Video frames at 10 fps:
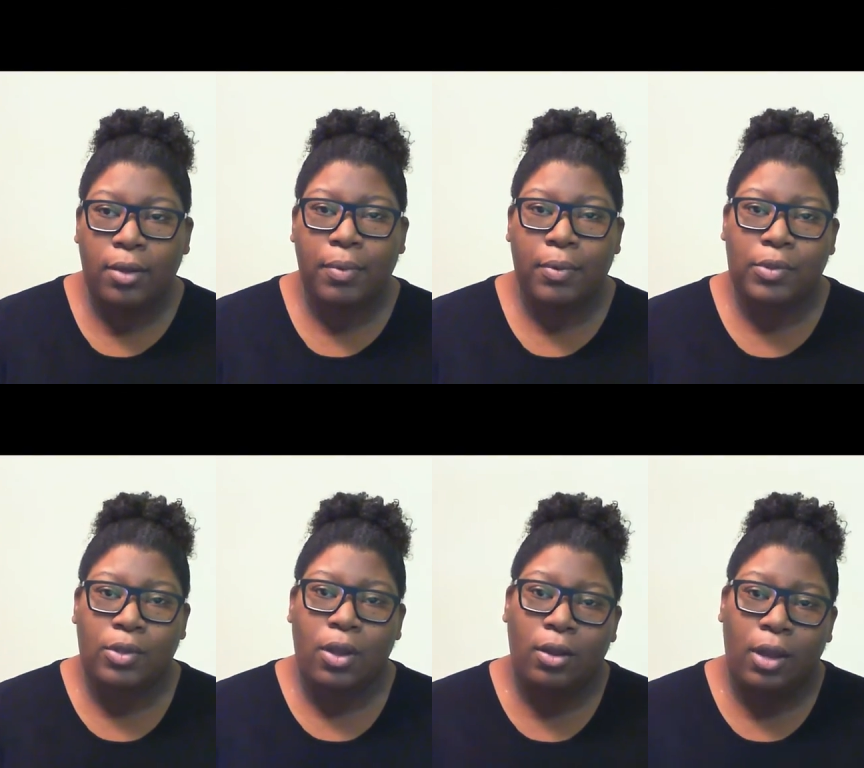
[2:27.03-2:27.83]

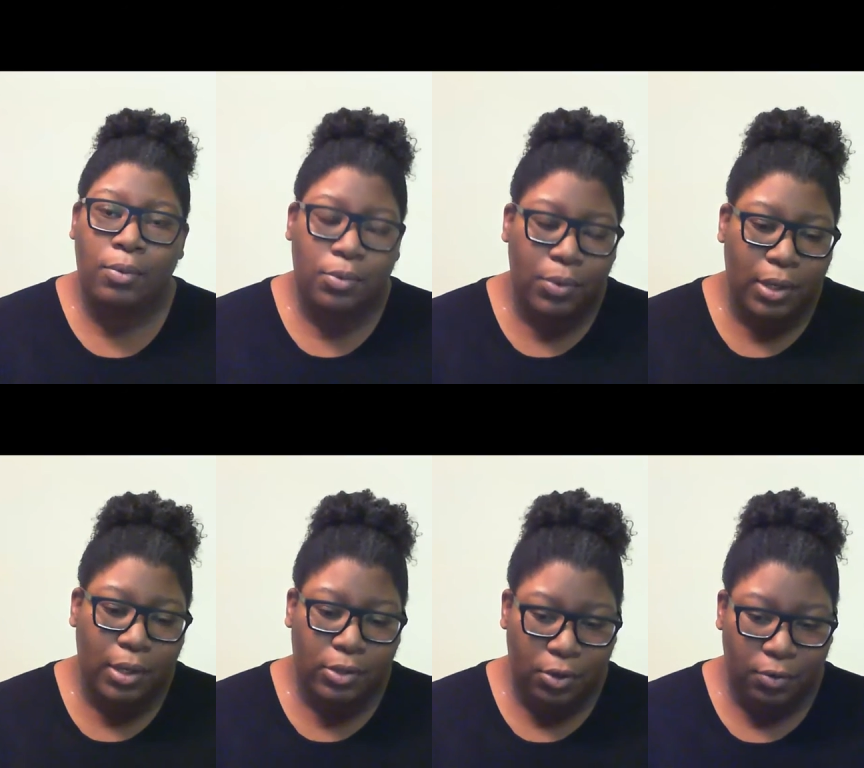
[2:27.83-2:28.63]
I was
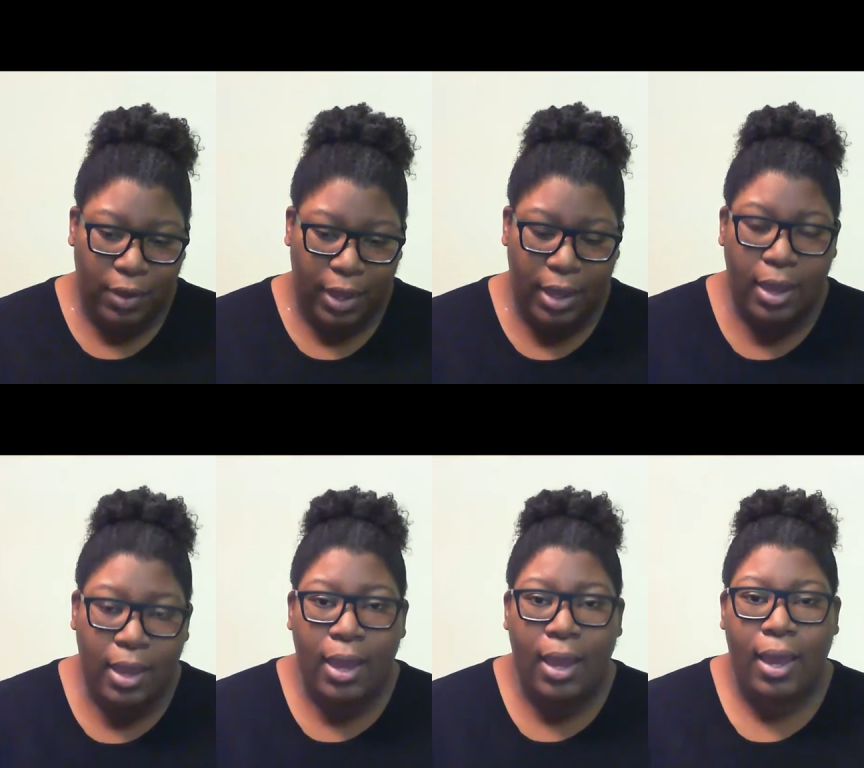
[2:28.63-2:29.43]
reading a survey,
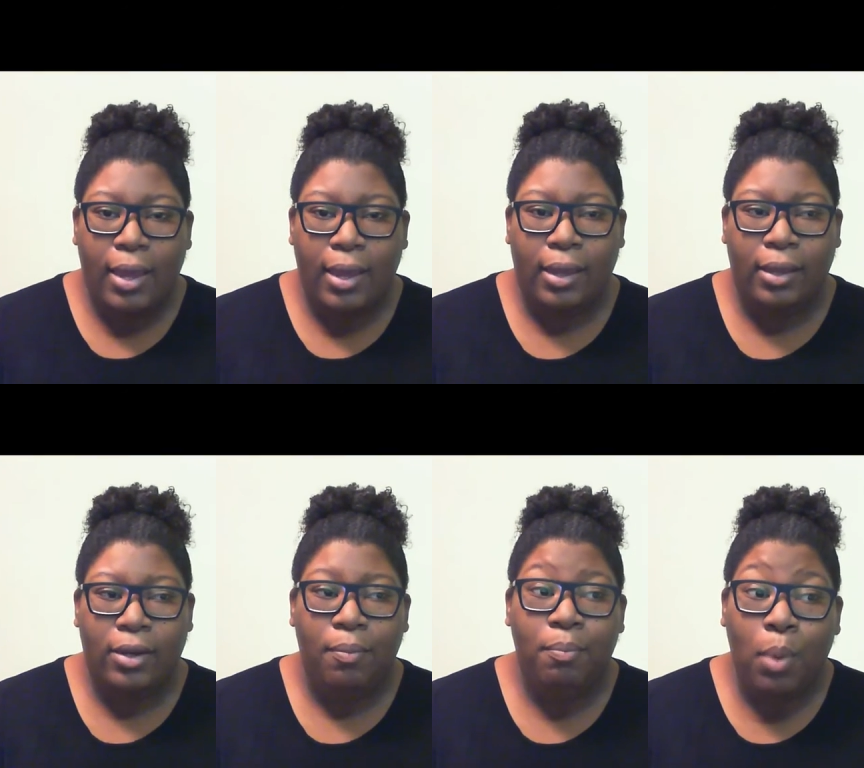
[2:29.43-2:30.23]

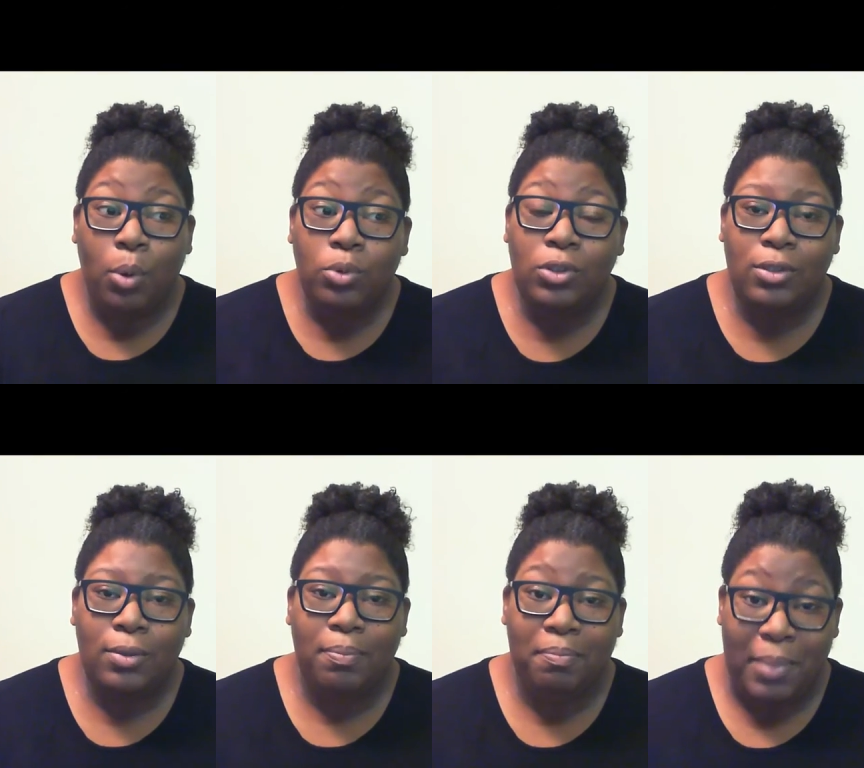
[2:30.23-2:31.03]
and
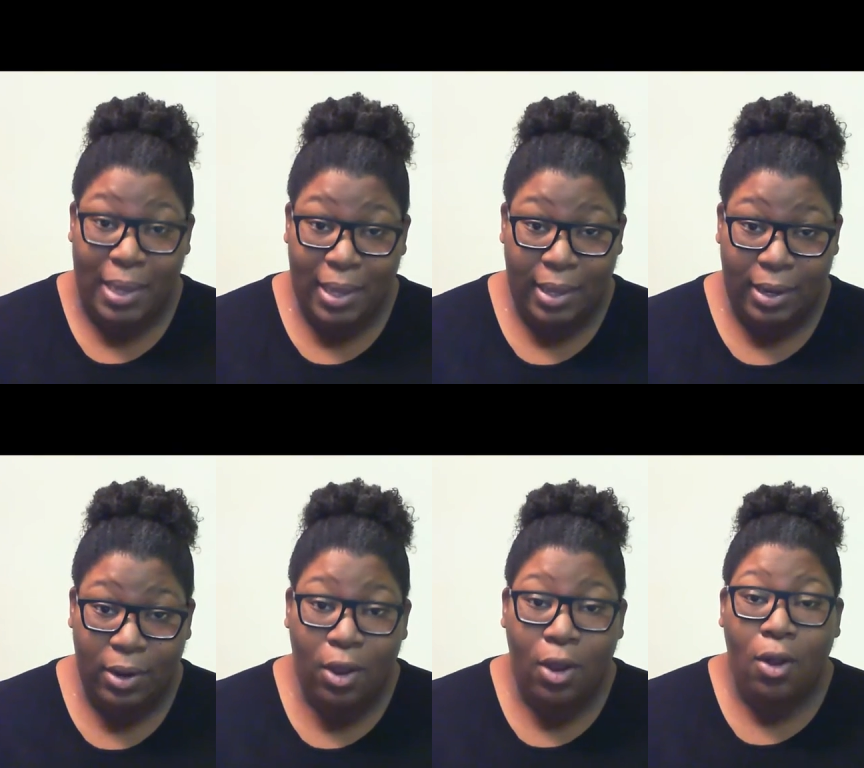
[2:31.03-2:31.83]
most
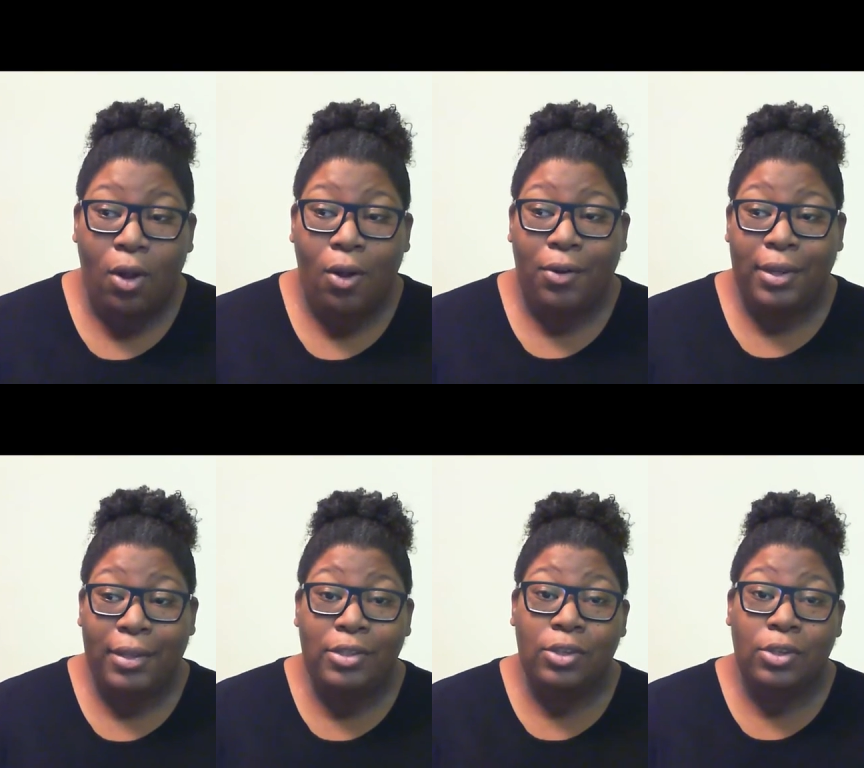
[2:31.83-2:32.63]
men are
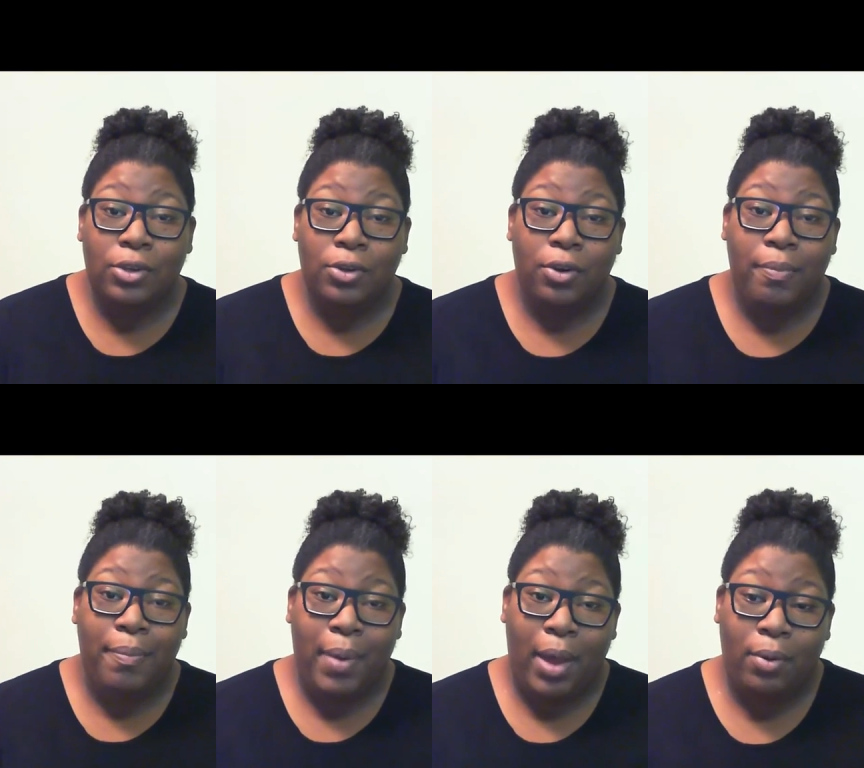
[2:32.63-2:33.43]
insecure
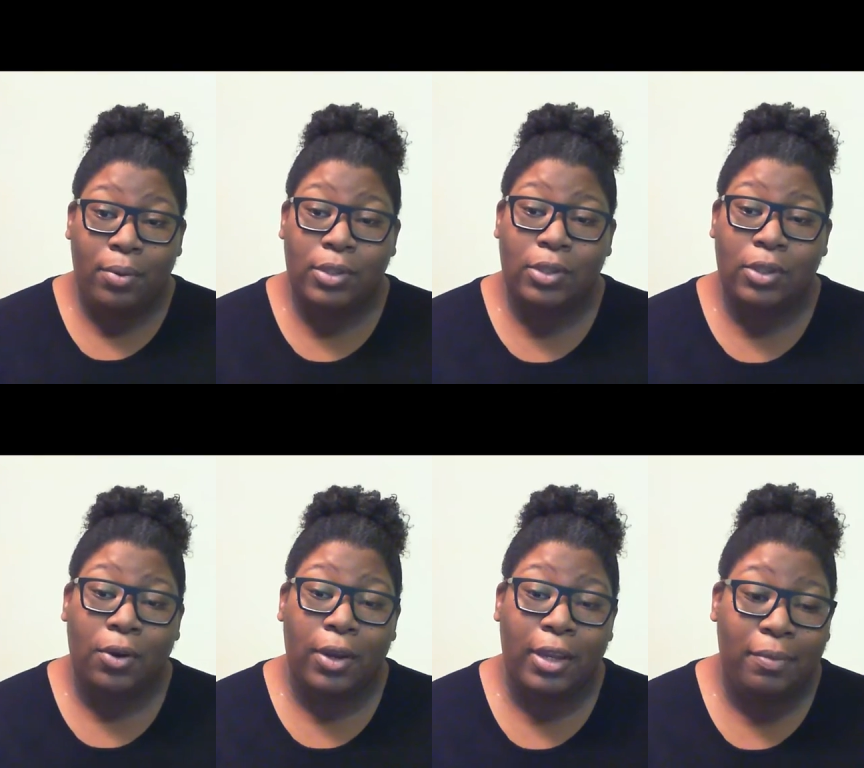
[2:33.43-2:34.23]
about
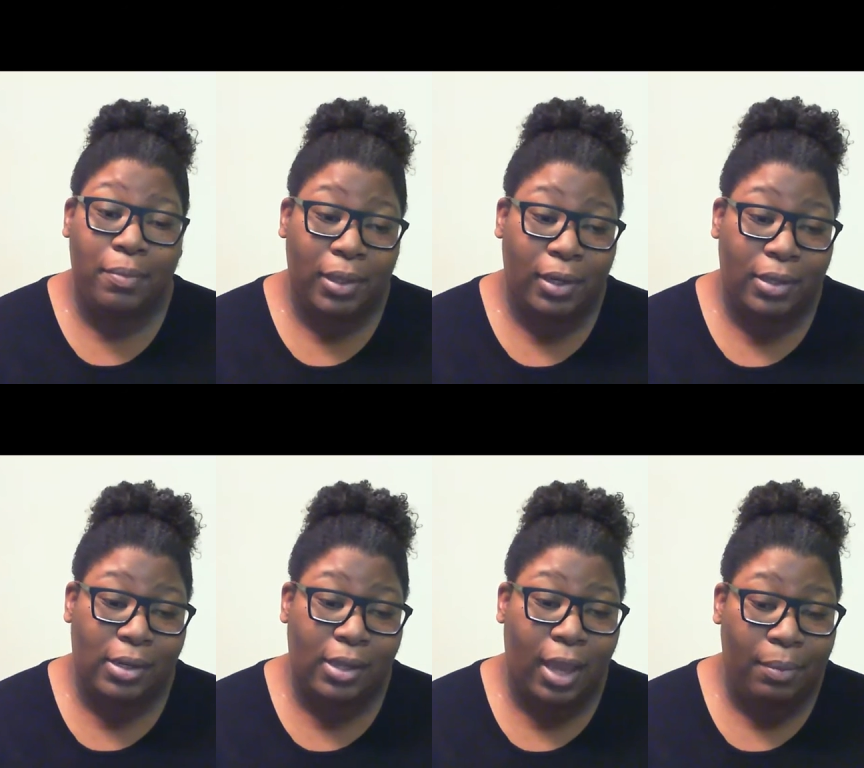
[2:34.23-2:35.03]
their
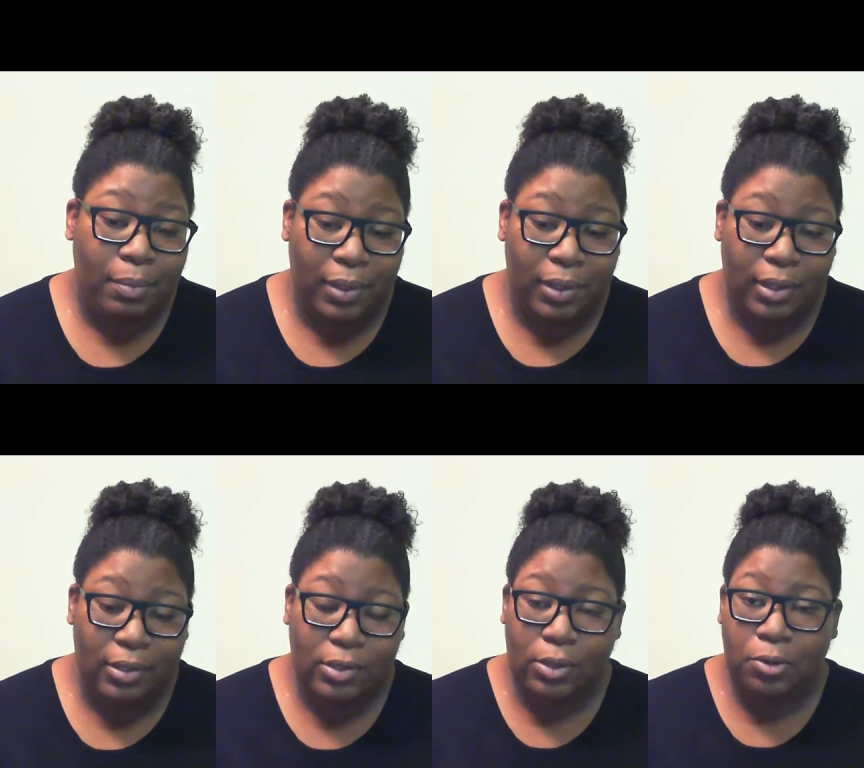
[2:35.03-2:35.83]
inabilities and
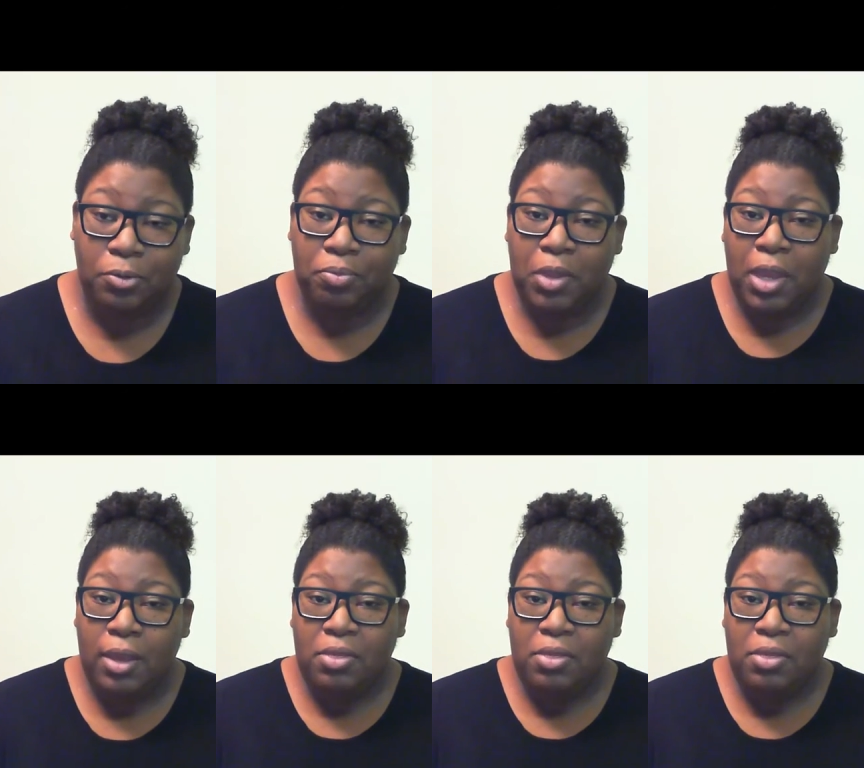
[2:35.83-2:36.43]
capabilities. So